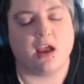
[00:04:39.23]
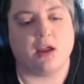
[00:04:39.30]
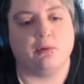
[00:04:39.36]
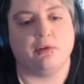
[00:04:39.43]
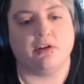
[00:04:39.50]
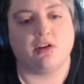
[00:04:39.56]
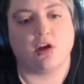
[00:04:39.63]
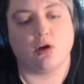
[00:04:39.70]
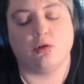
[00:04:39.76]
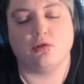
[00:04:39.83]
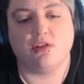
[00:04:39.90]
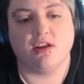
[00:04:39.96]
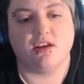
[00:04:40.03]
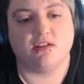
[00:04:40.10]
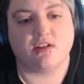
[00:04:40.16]
I would code
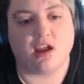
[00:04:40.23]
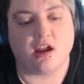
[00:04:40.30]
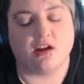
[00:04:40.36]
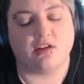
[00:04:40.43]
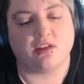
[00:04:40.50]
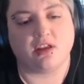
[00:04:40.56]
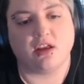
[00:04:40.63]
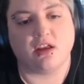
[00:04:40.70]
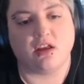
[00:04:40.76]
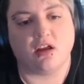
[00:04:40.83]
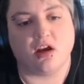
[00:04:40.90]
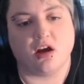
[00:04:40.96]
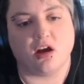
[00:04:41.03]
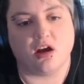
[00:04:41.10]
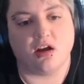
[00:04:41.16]
the entire thing
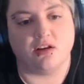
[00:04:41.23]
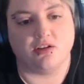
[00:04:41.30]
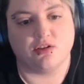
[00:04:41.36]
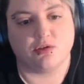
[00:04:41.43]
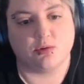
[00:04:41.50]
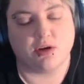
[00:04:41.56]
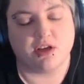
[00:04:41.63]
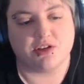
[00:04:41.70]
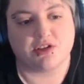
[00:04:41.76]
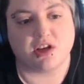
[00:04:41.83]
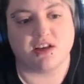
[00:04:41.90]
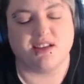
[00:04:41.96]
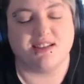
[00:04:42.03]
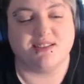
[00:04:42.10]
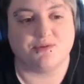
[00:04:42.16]
on Twitch. I
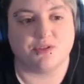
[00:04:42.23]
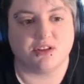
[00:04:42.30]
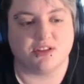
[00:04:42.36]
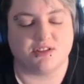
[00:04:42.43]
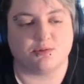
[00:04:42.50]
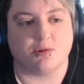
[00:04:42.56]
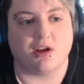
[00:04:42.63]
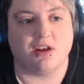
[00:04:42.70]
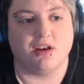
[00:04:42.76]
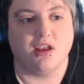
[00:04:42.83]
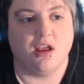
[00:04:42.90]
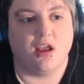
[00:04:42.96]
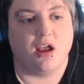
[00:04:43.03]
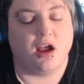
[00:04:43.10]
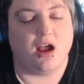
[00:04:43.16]
didn't for this one,
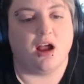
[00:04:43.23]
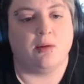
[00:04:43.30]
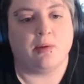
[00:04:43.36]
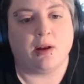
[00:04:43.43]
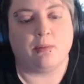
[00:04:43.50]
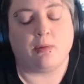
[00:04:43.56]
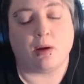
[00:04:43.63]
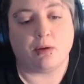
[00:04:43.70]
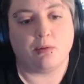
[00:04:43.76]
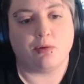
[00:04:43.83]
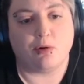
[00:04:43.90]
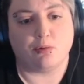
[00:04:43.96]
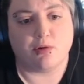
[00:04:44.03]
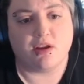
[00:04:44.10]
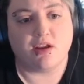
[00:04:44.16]
but I probably
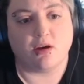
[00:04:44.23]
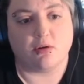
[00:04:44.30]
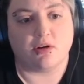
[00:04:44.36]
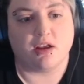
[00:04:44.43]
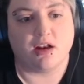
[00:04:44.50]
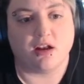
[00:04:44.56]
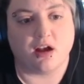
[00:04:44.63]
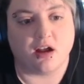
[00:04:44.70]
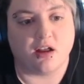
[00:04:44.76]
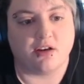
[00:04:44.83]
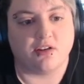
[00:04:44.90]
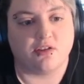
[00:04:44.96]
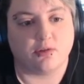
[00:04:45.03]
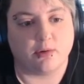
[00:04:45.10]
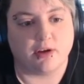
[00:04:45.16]
will recode it
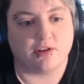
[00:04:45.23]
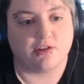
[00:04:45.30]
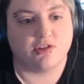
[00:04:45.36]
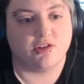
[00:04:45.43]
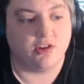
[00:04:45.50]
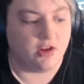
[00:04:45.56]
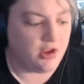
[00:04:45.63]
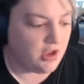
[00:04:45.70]
on Twitch.